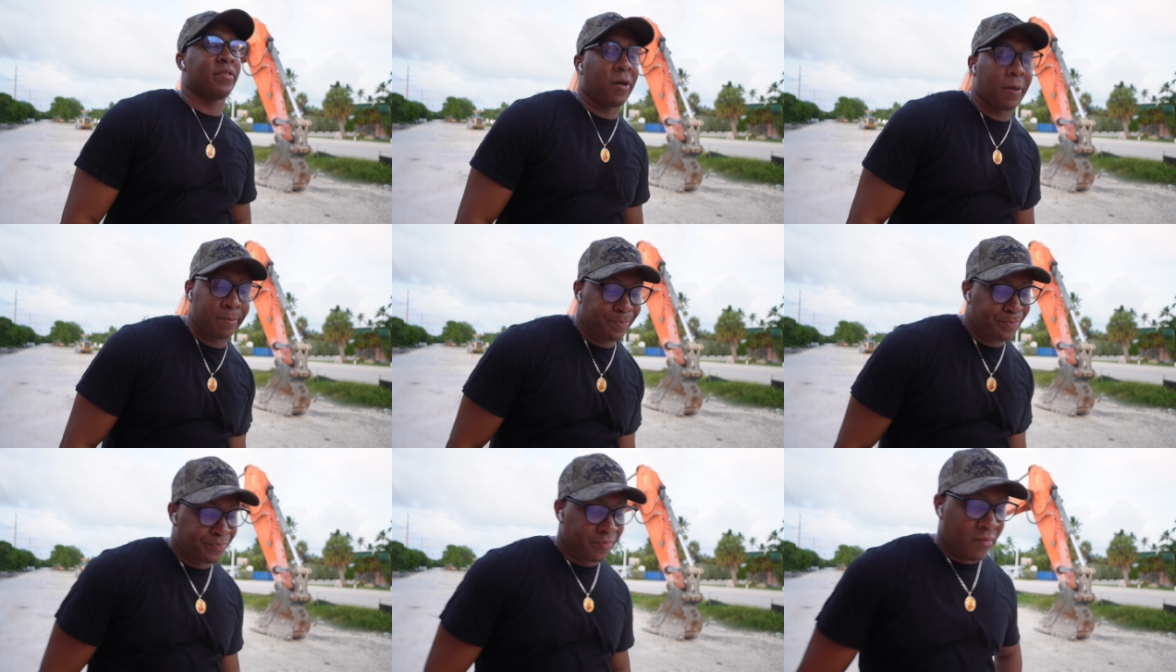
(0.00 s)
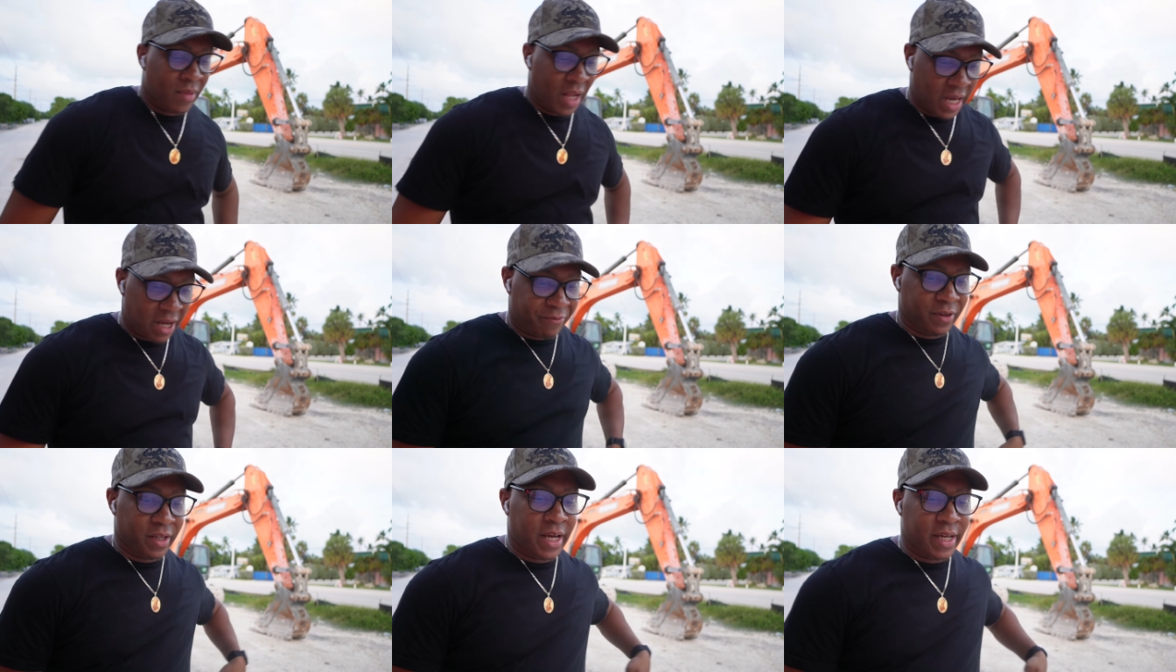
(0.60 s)
So I
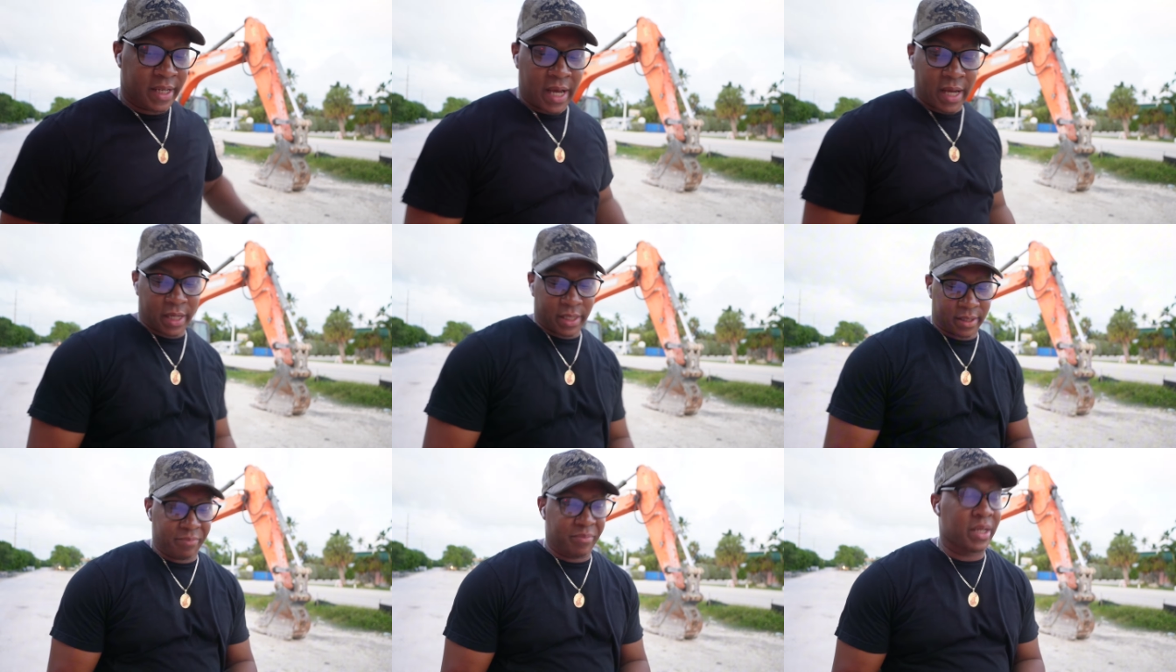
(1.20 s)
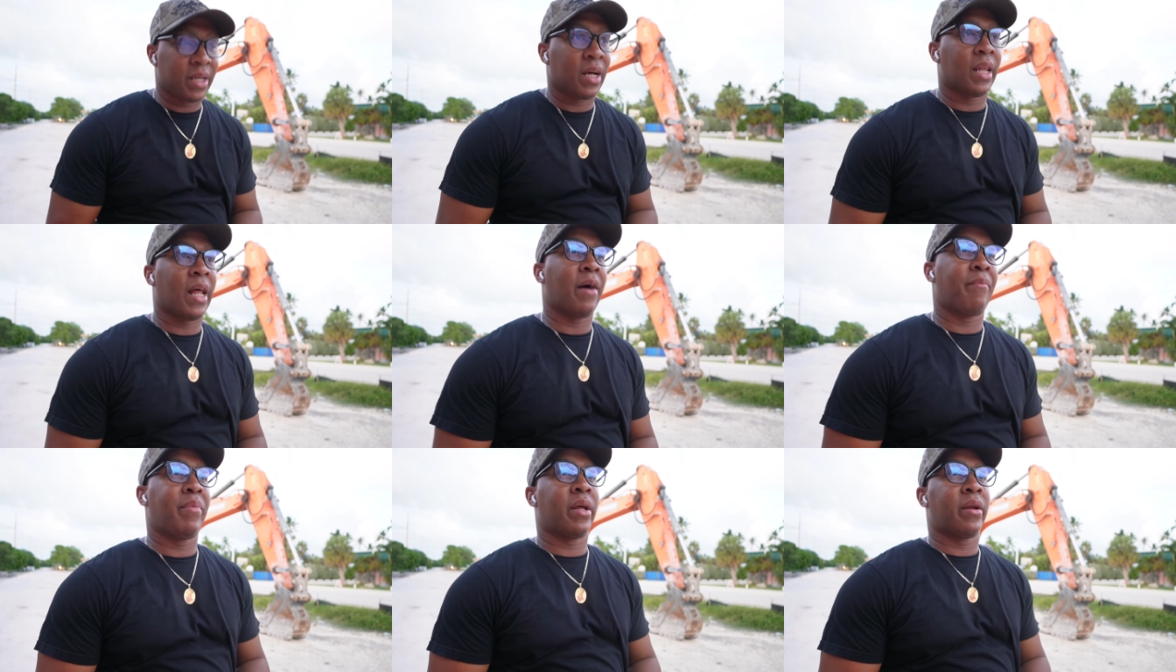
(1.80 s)
feel like that can be a
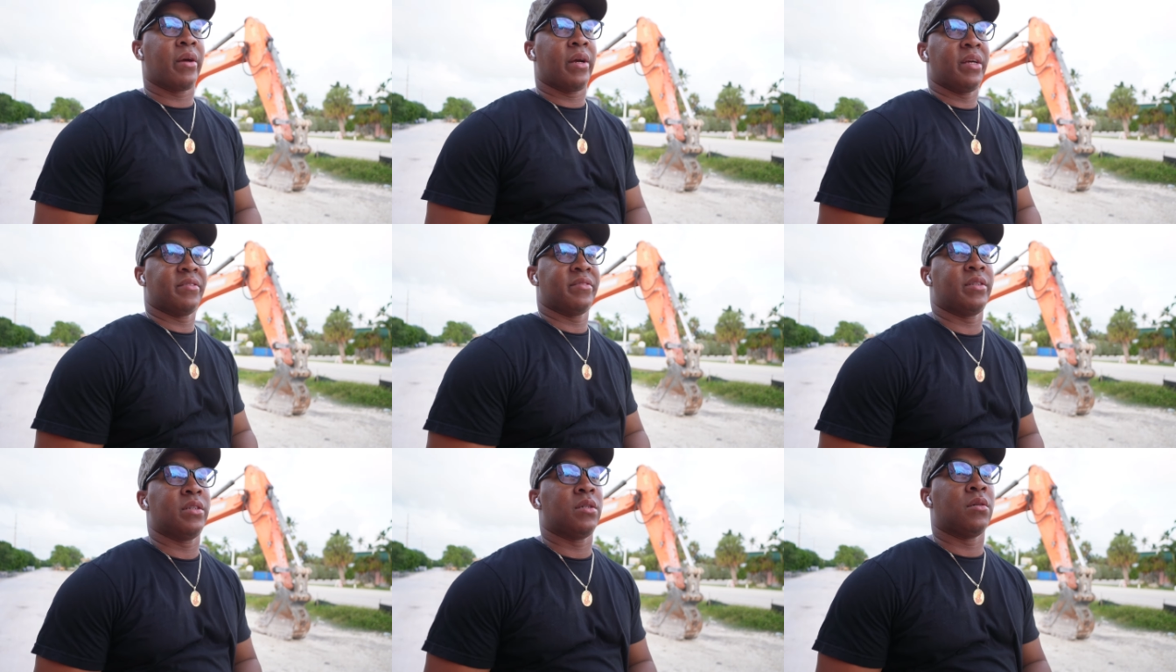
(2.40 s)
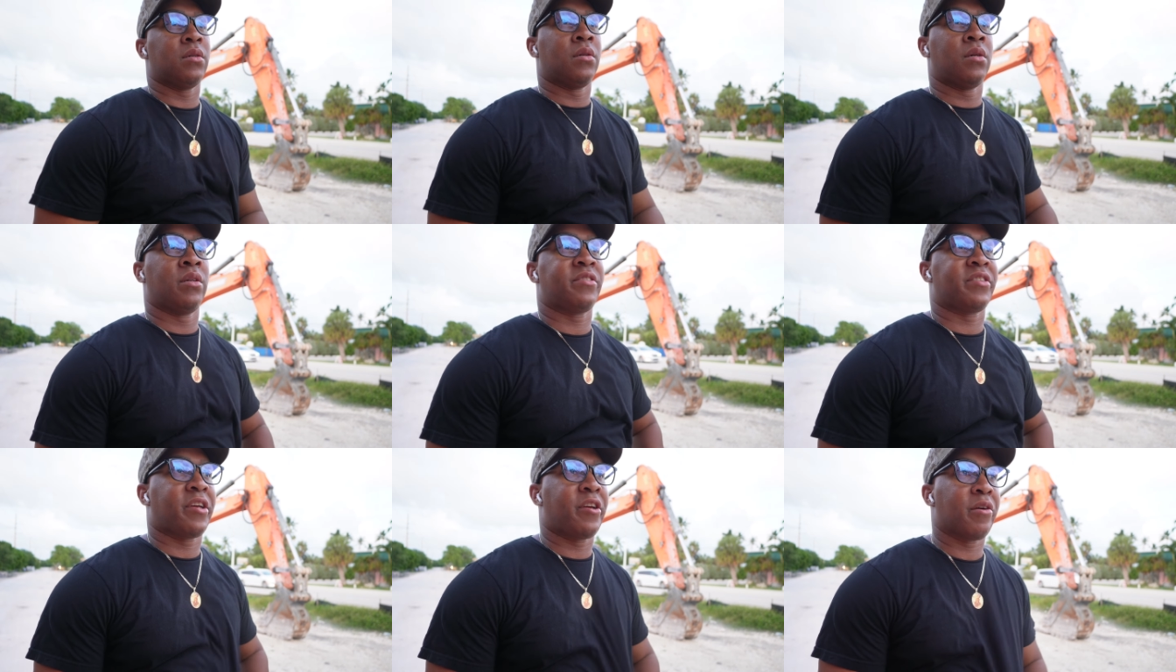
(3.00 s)
lot better, is the
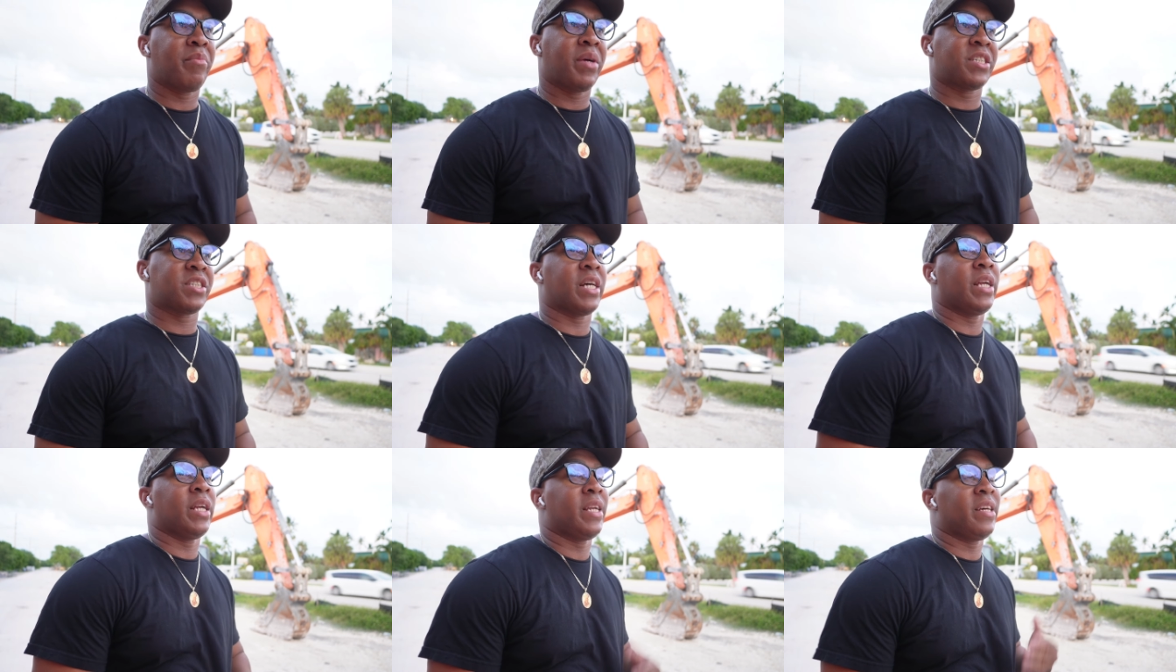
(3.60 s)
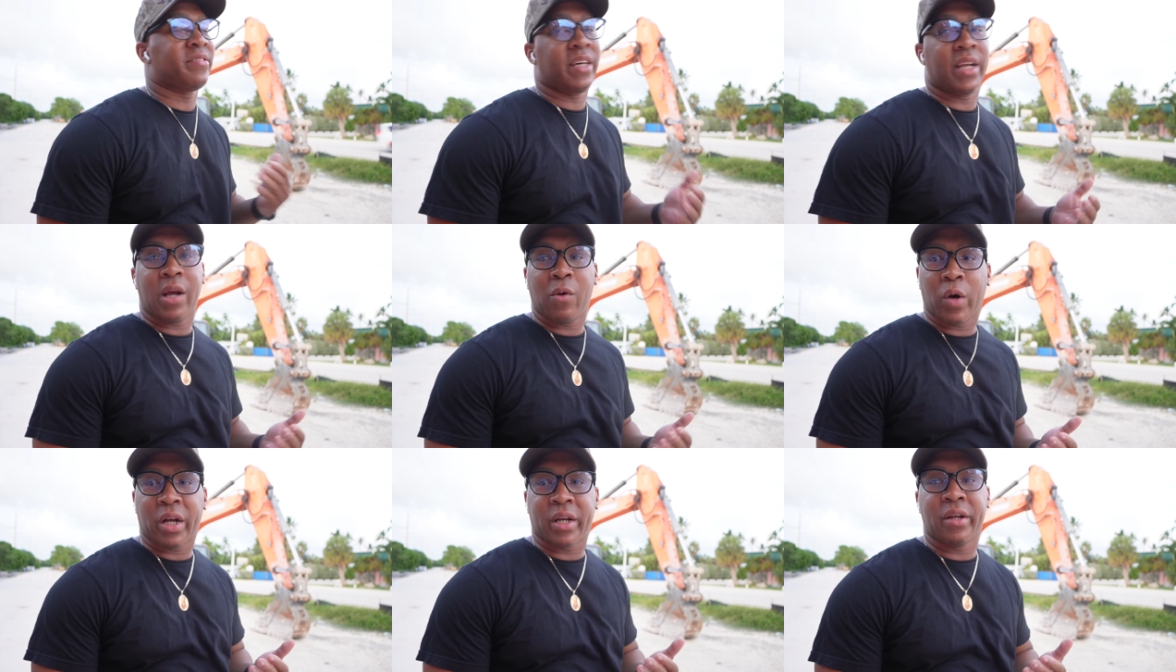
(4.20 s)
securement training. They said they
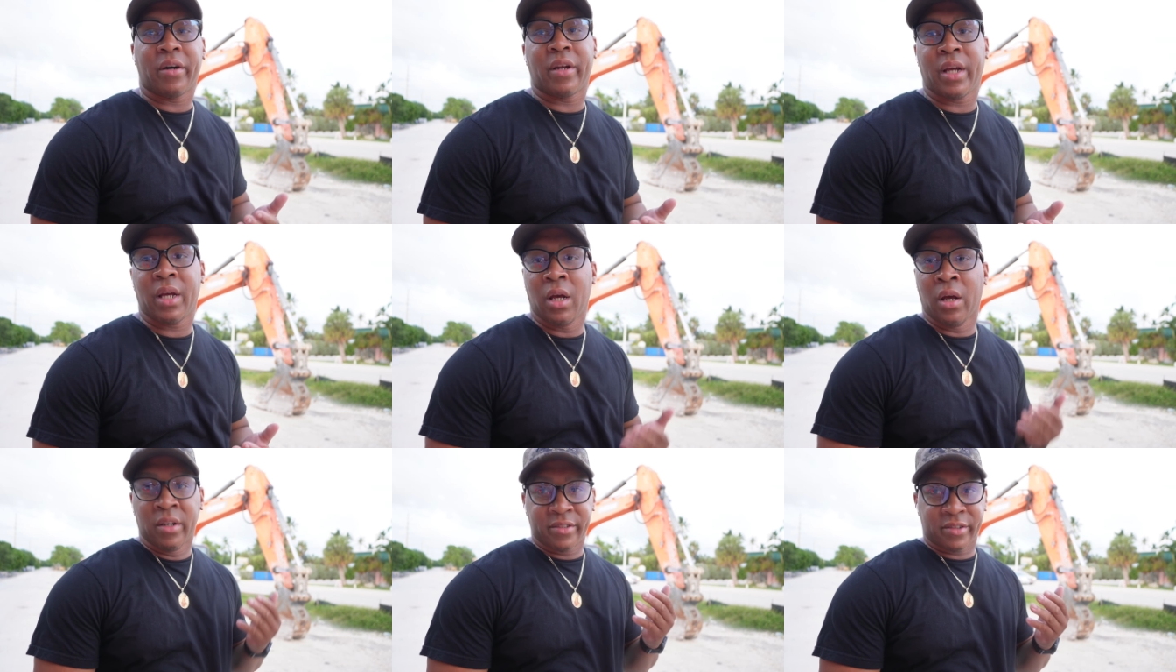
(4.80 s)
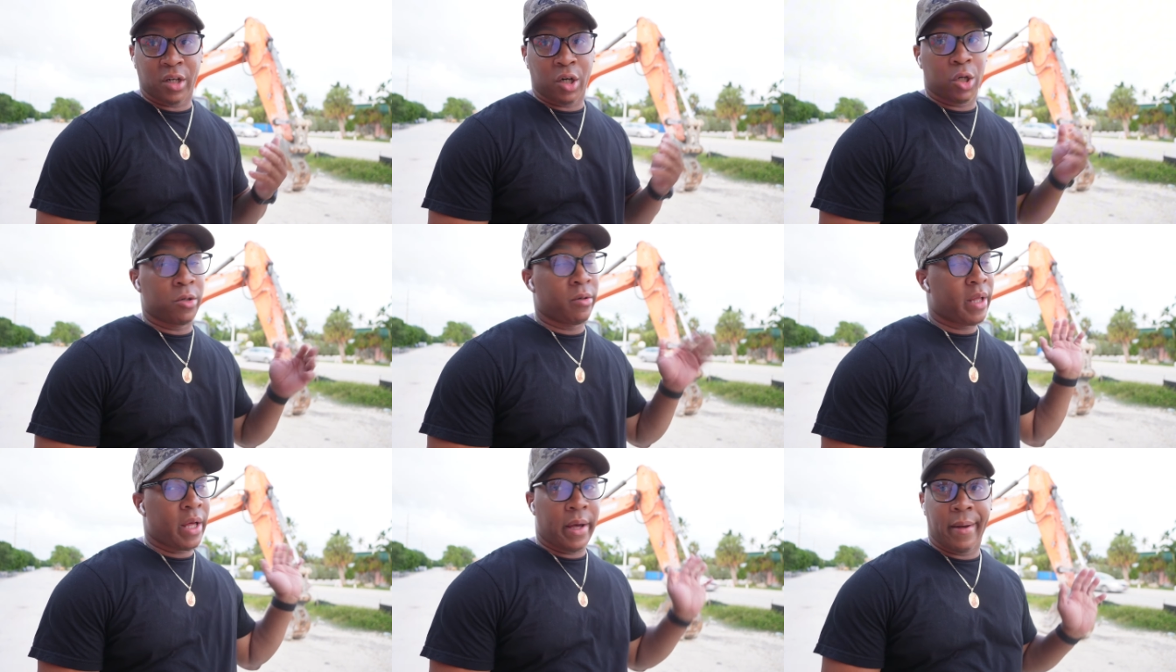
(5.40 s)
working on it. So,
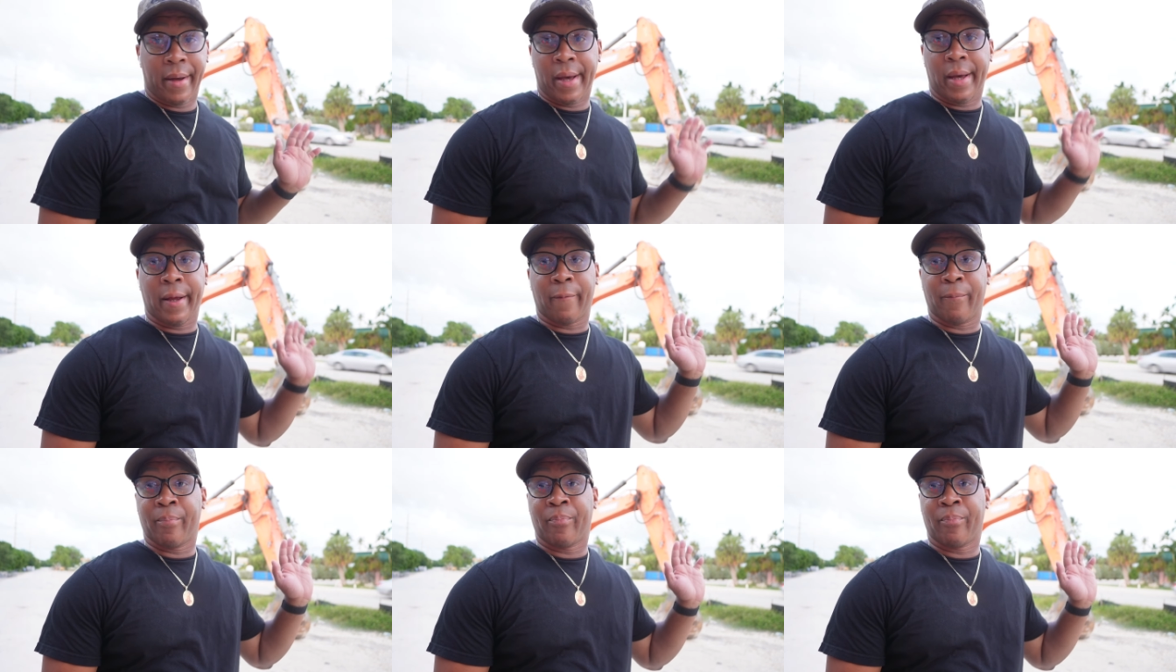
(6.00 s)
hey,